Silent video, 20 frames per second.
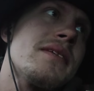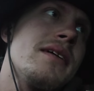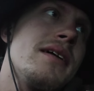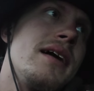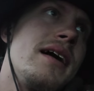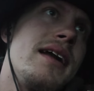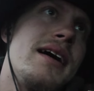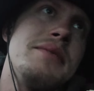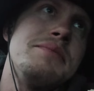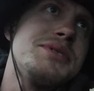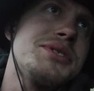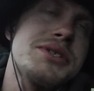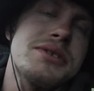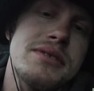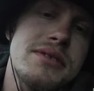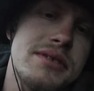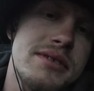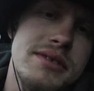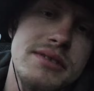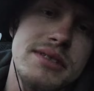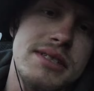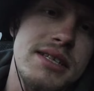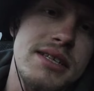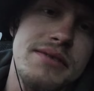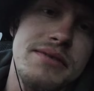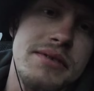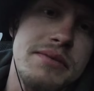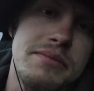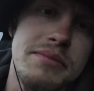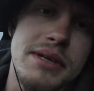And I'm sure there's
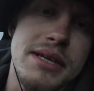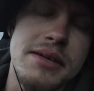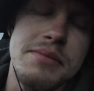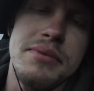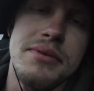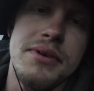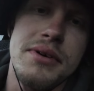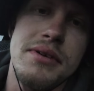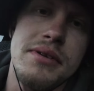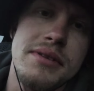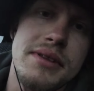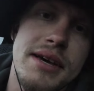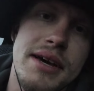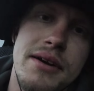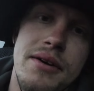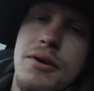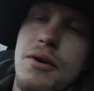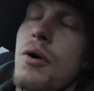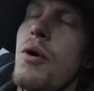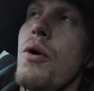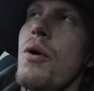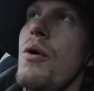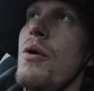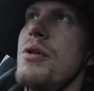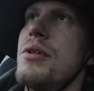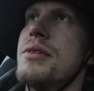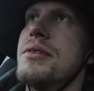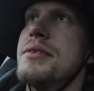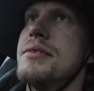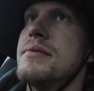even people that are
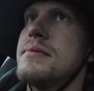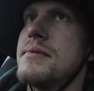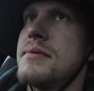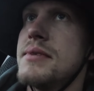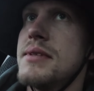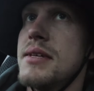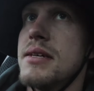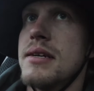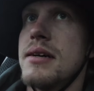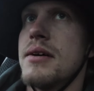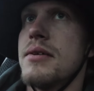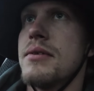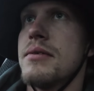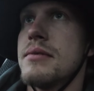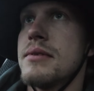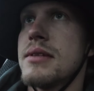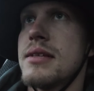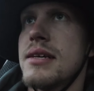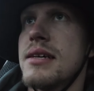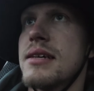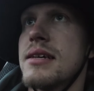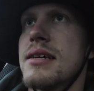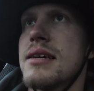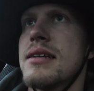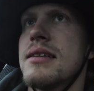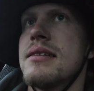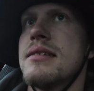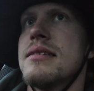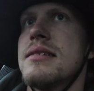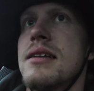old, you know,
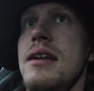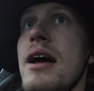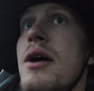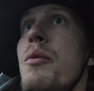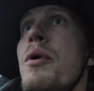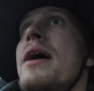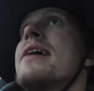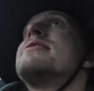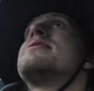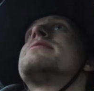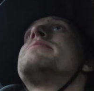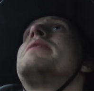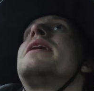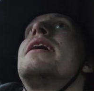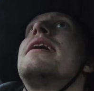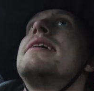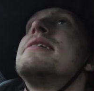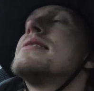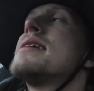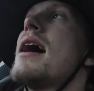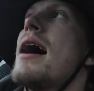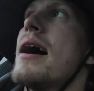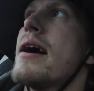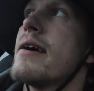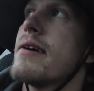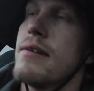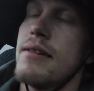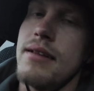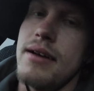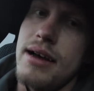thinking, did I waste my
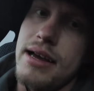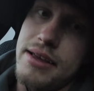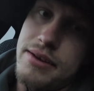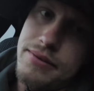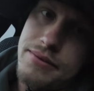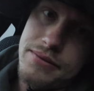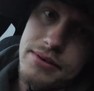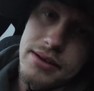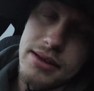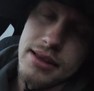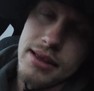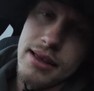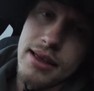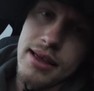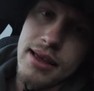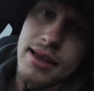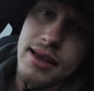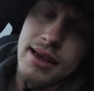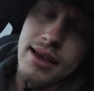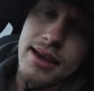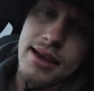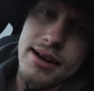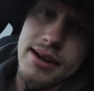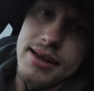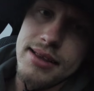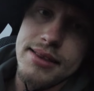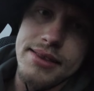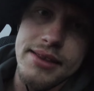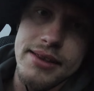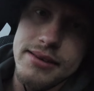entire life? And
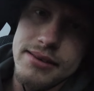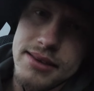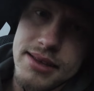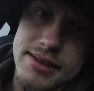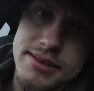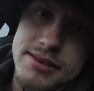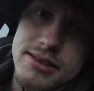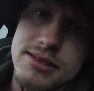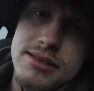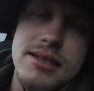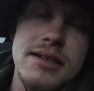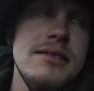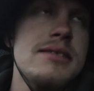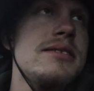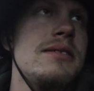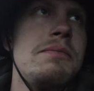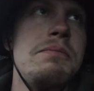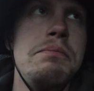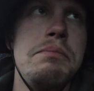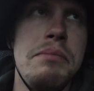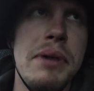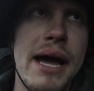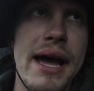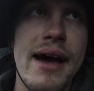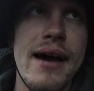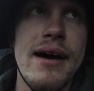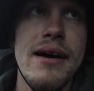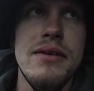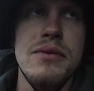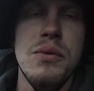I think that's such a
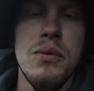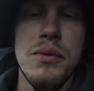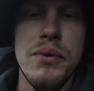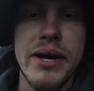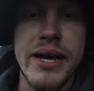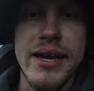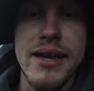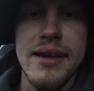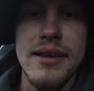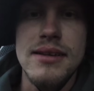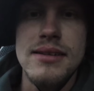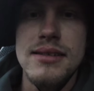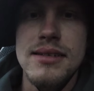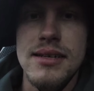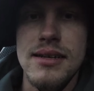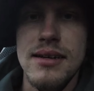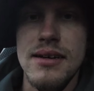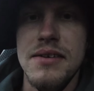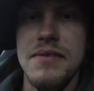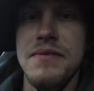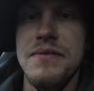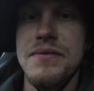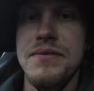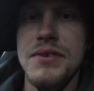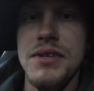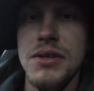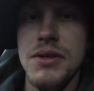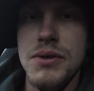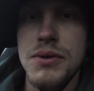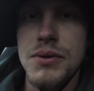bad way to
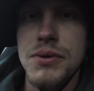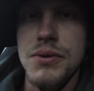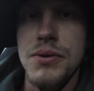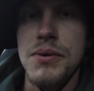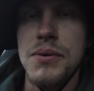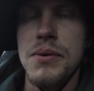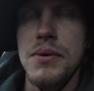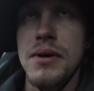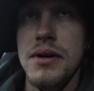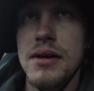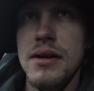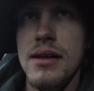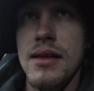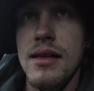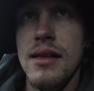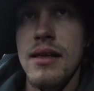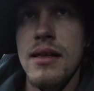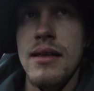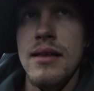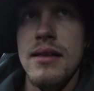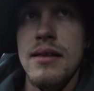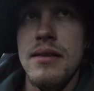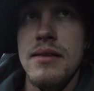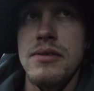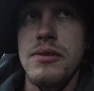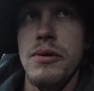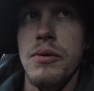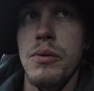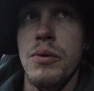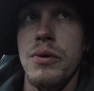view
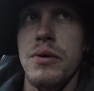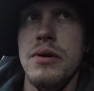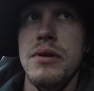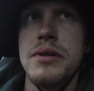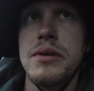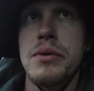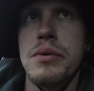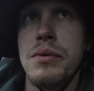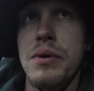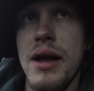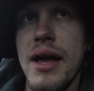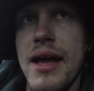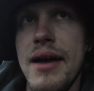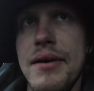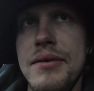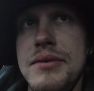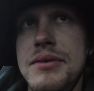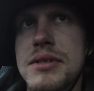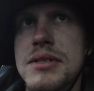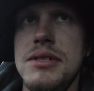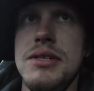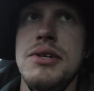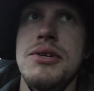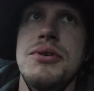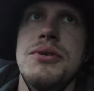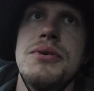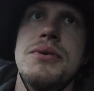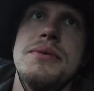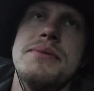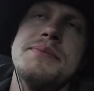the world around
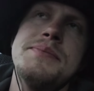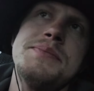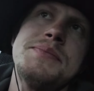you.